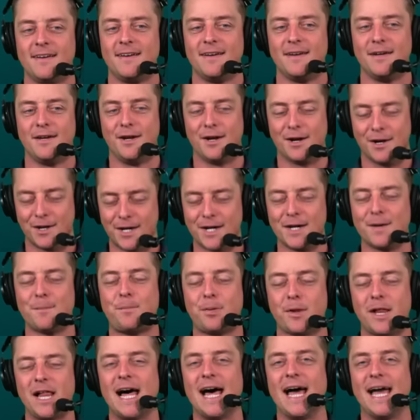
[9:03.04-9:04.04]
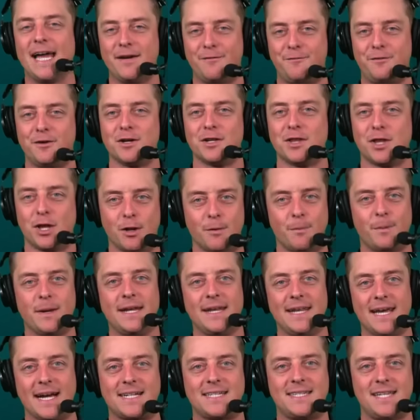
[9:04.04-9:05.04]
you're going to play if you're a little bit
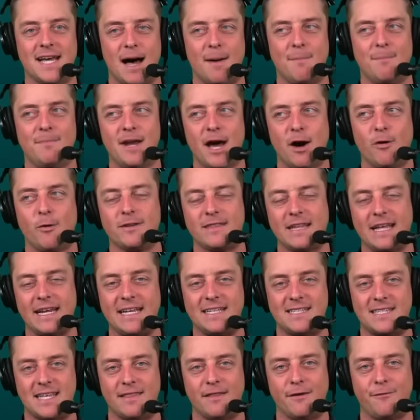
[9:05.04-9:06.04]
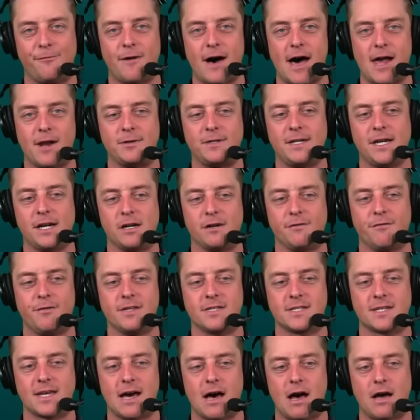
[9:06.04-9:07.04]
nicked up, knowing that he's in the final year of
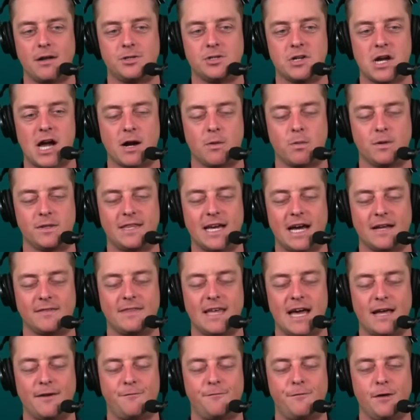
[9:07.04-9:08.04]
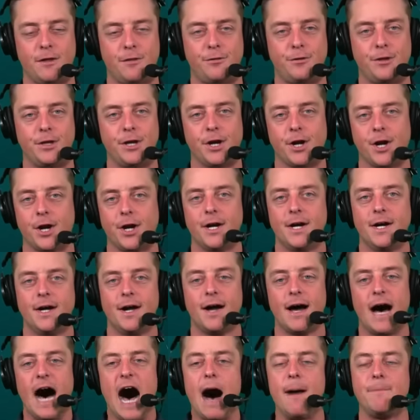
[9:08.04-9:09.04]
his contract without that fifth-year
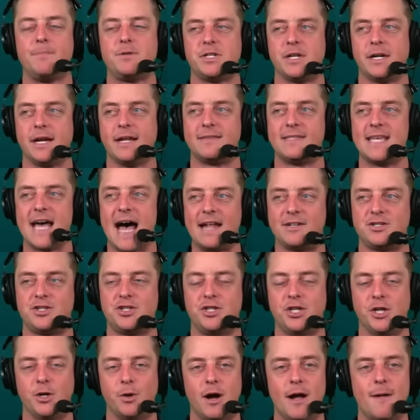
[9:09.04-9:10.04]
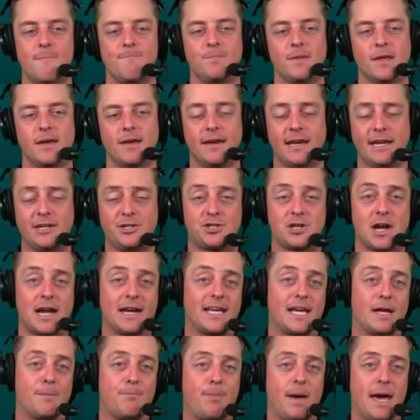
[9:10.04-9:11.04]
option attached to it. He's trying to
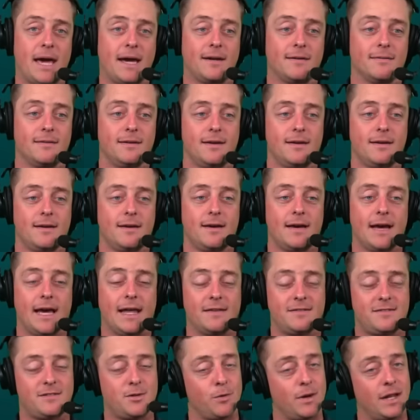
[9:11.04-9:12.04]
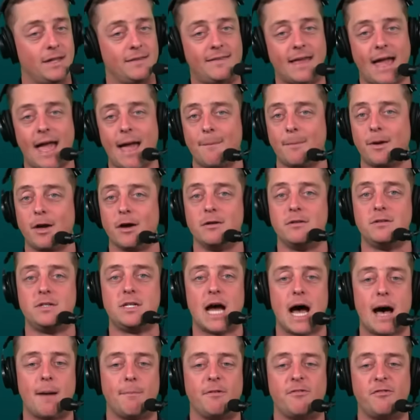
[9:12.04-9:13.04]
get paid. And he's doing a damn good
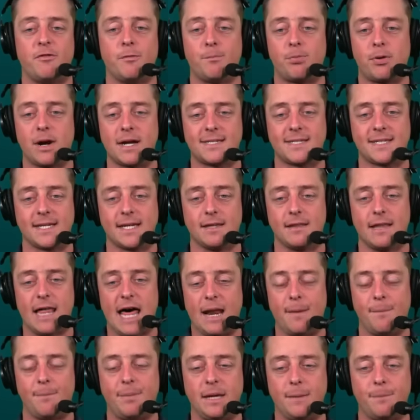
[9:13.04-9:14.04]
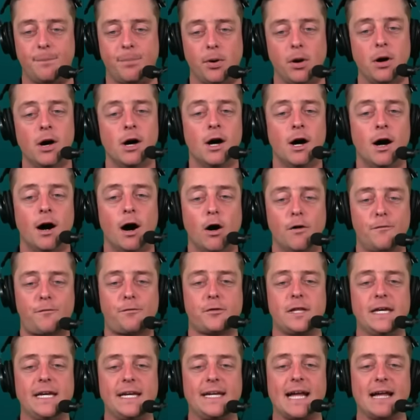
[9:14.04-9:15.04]
job of impressing a lot of people.
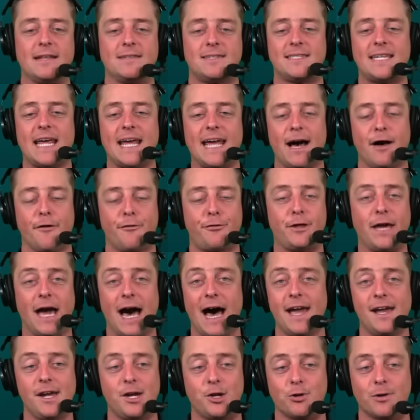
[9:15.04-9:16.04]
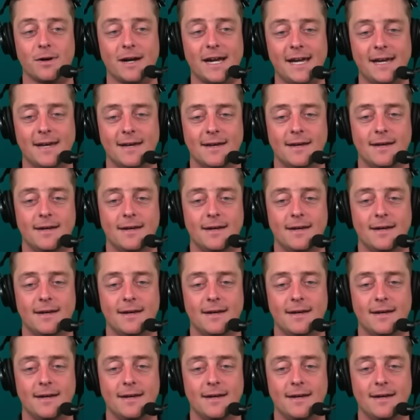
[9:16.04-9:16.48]
Hopefully he can stay healthy. I agree.